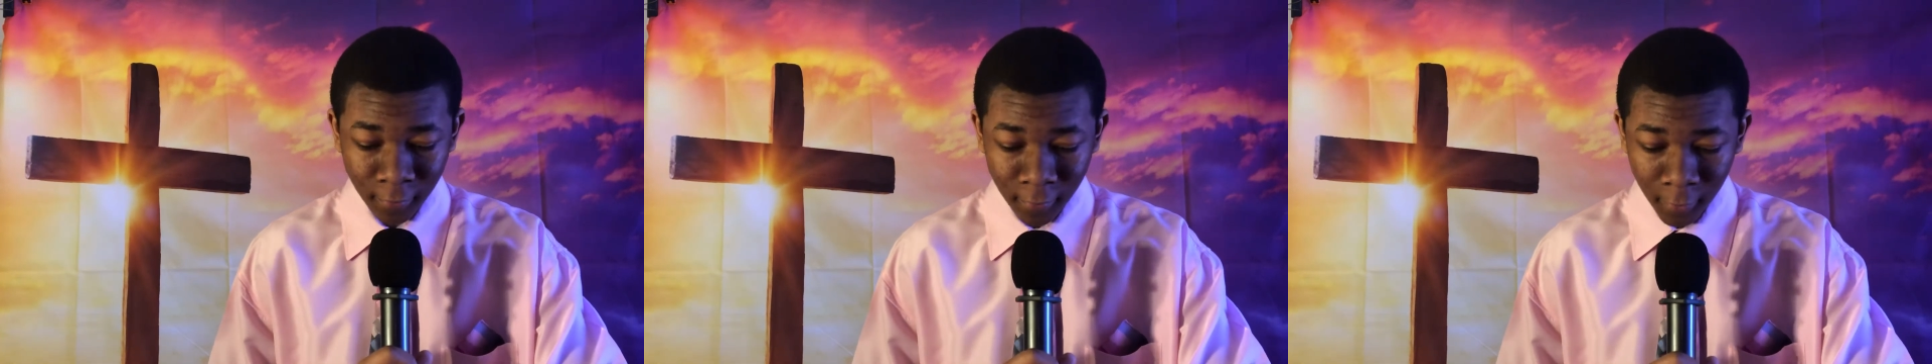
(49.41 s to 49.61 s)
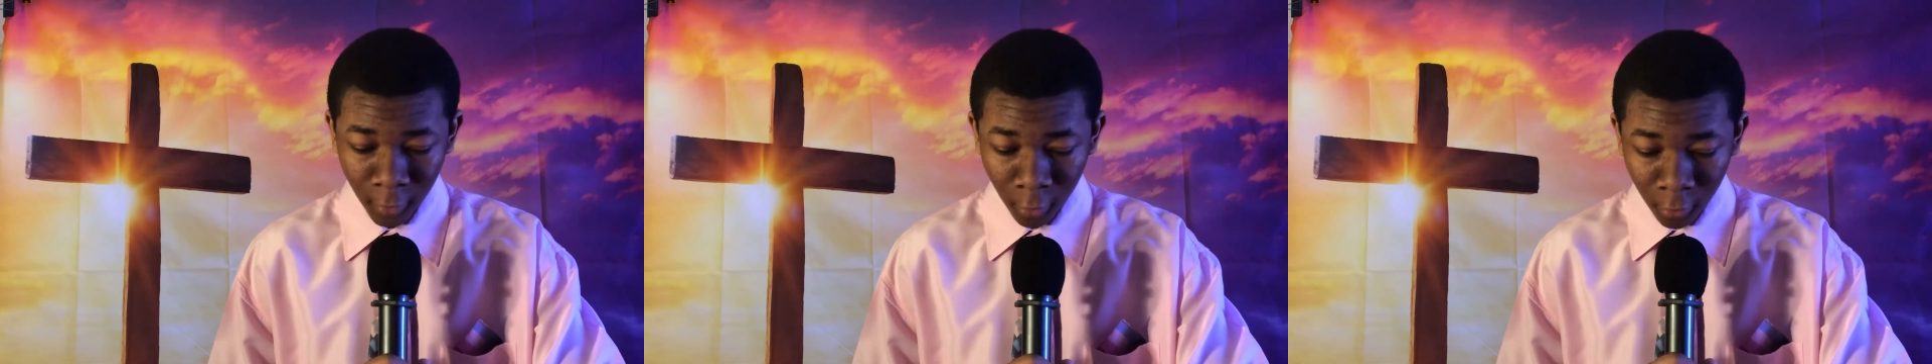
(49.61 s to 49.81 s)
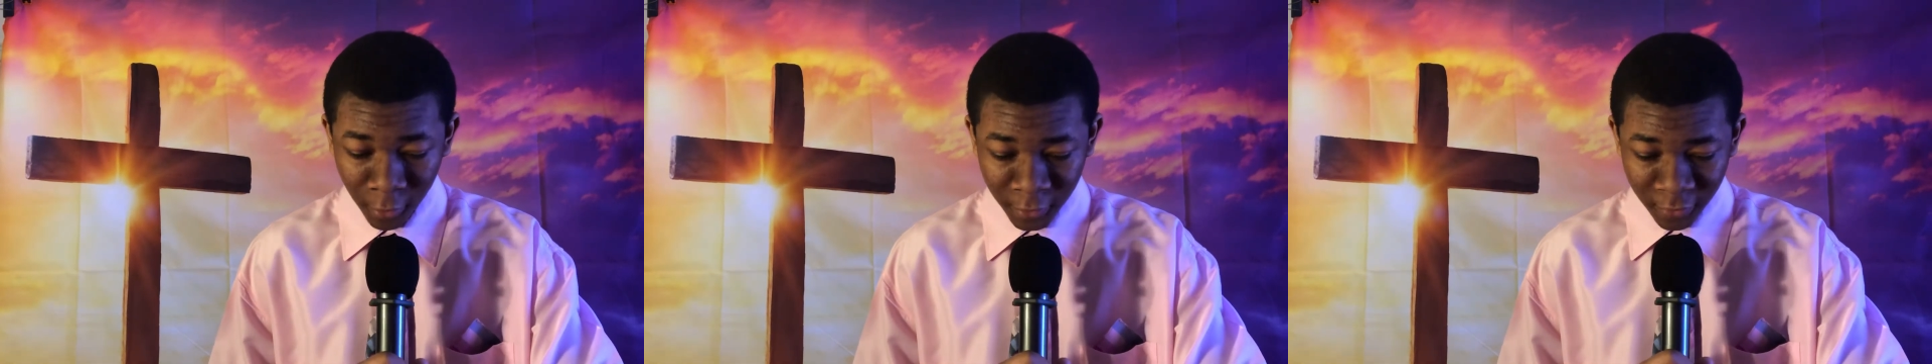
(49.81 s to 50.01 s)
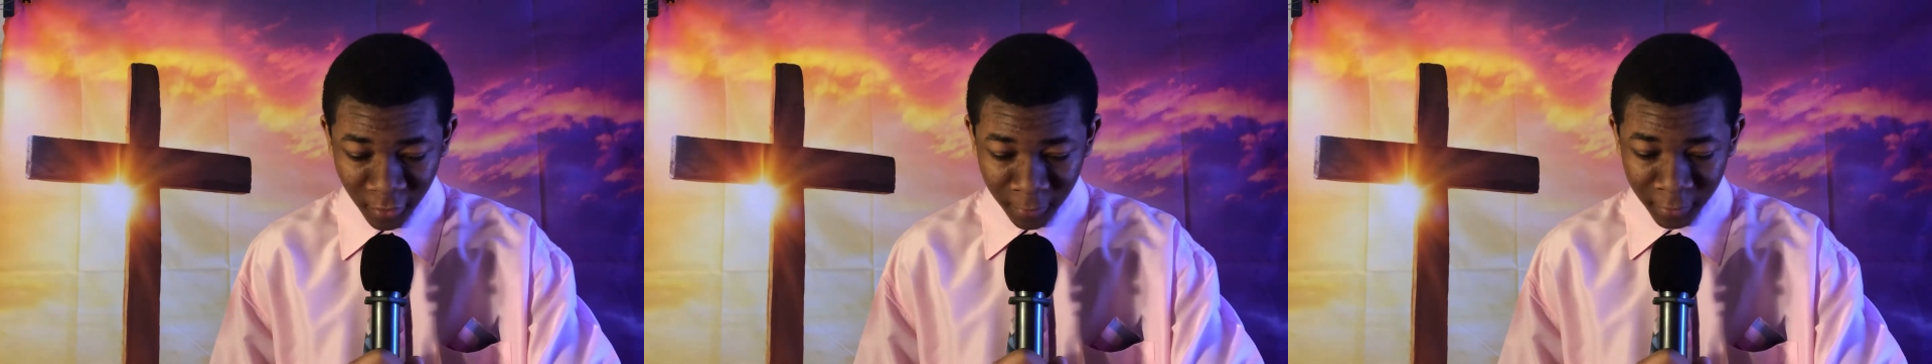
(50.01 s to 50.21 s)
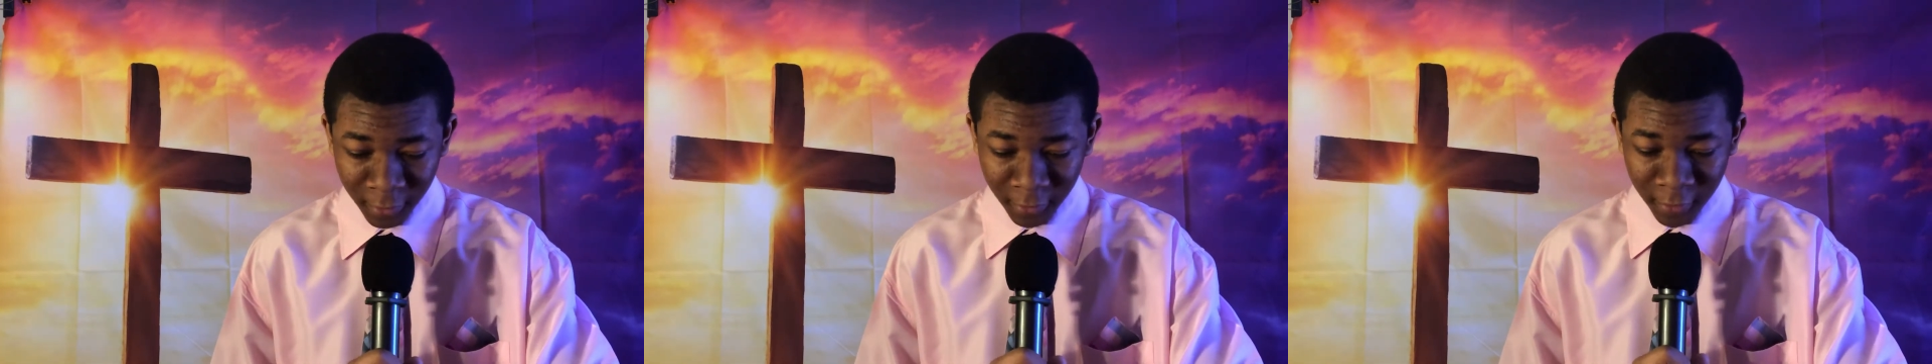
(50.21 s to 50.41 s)
The Holy
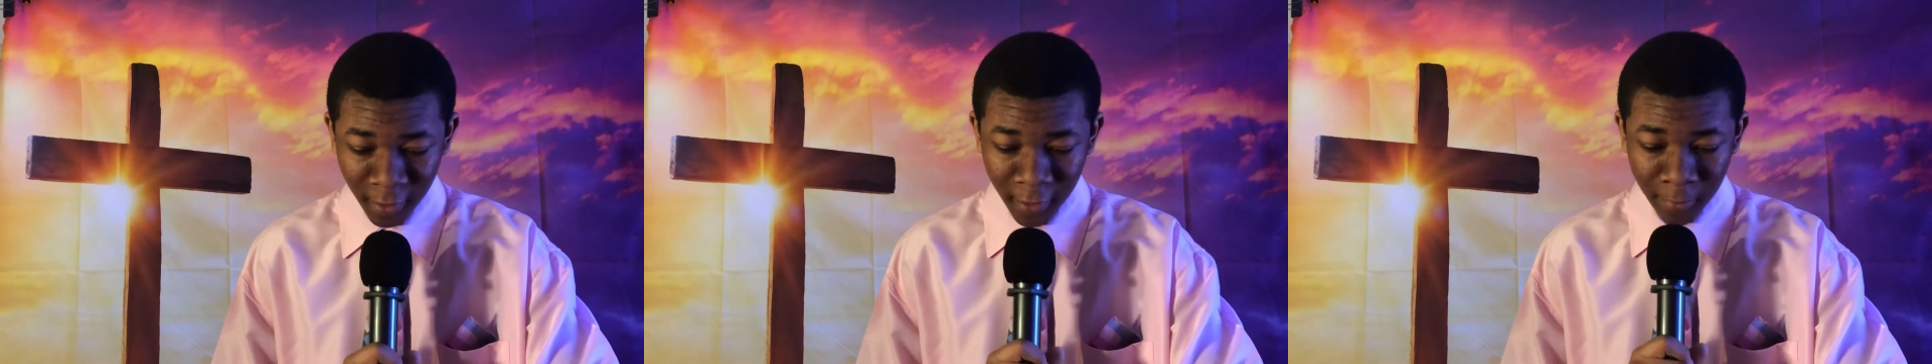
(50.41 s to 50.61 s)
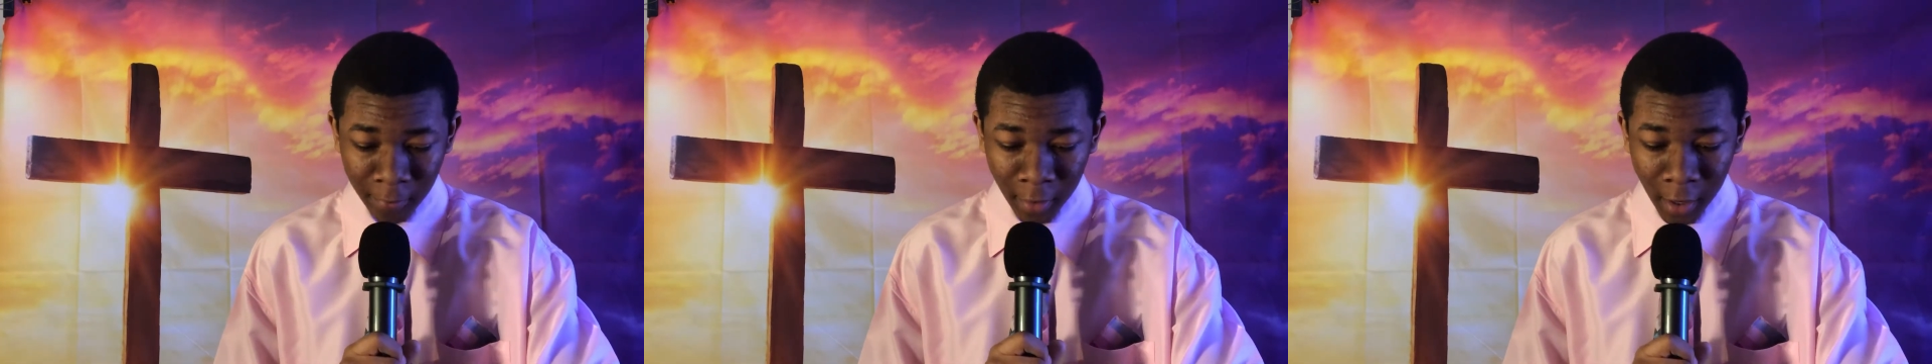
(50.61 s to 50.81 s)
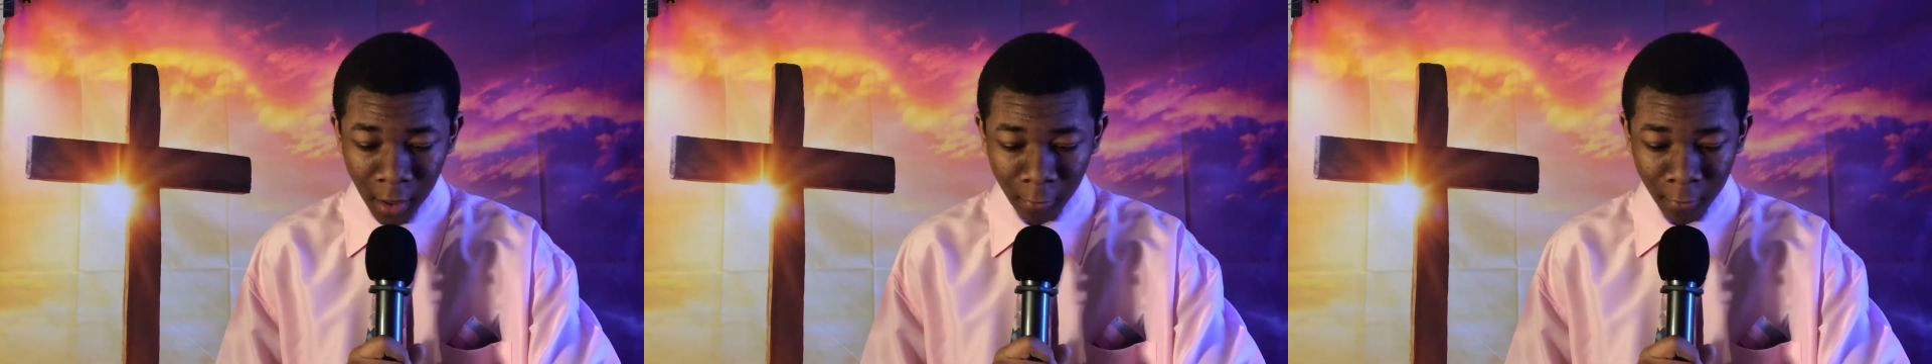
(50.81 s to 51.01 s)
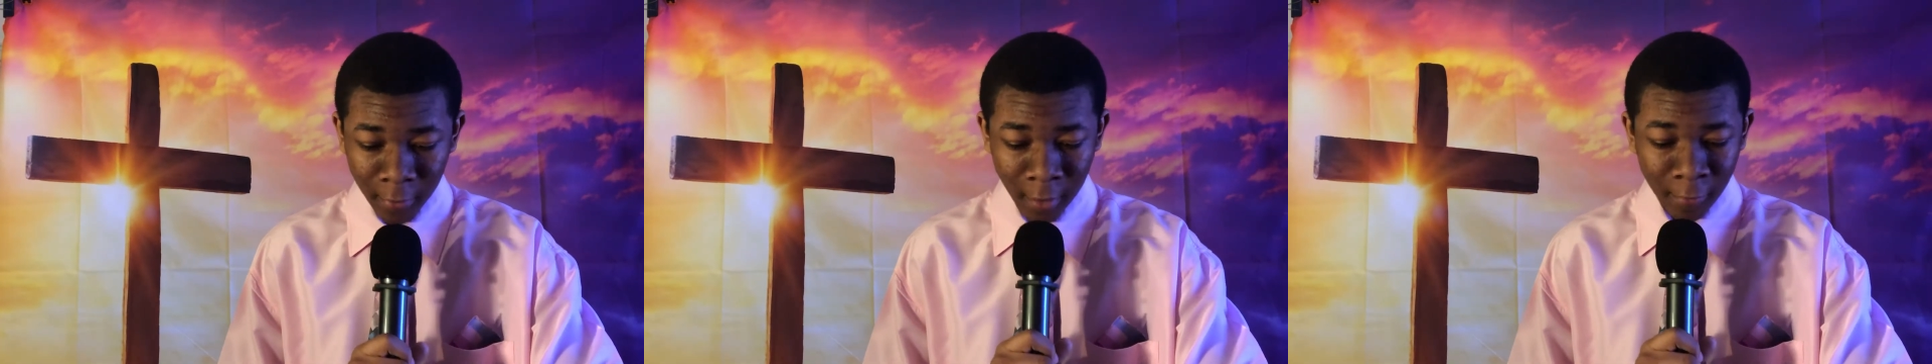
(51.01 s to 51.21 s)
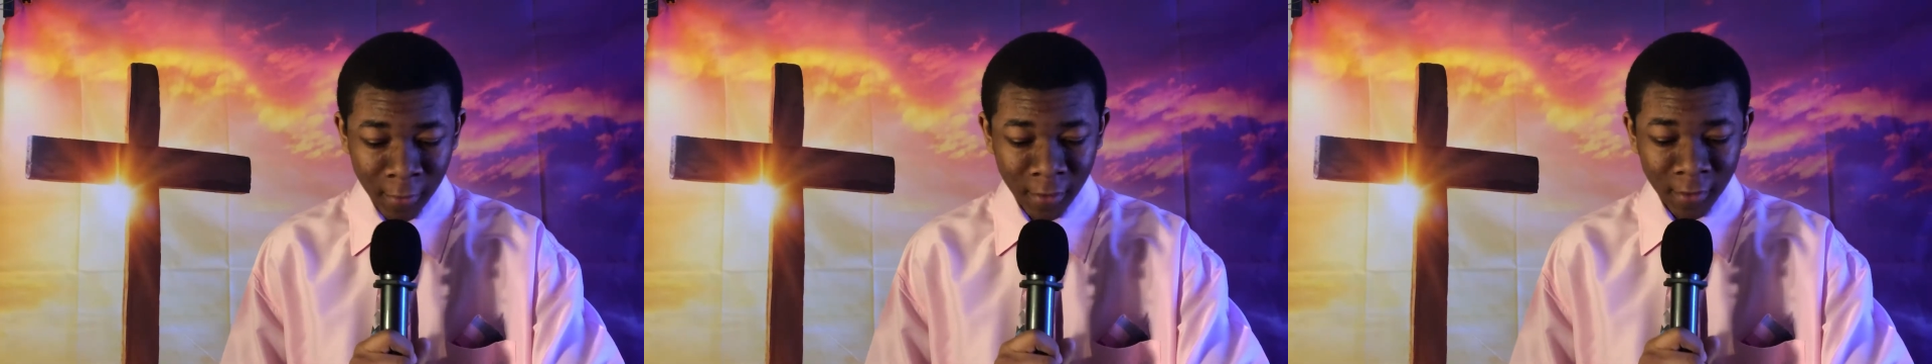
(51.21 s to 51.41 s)
Scriptures are the power
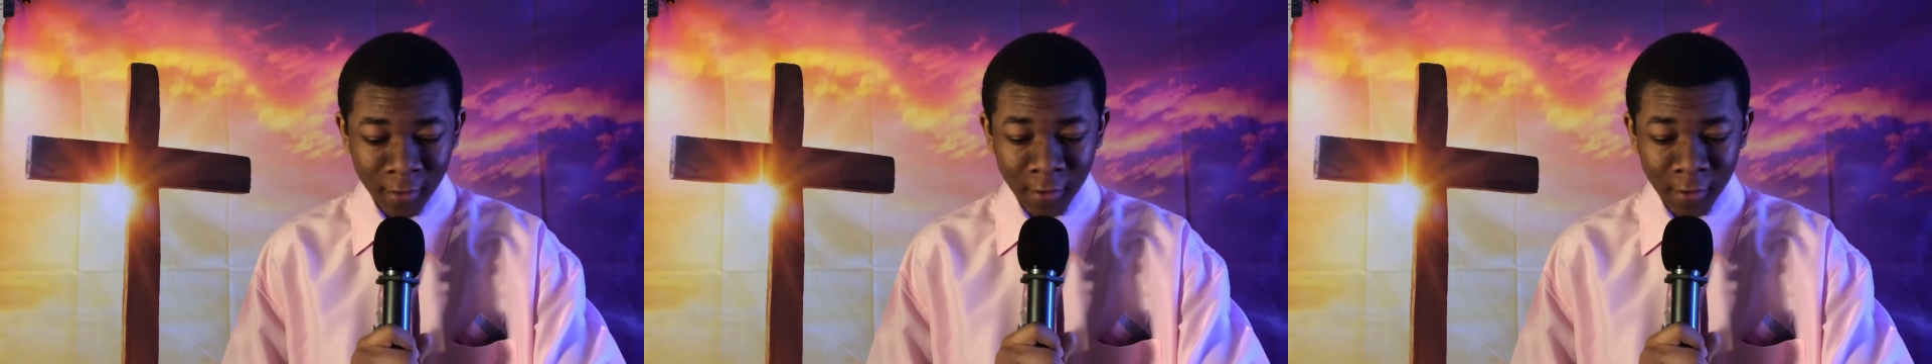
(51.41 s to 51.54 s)
that we can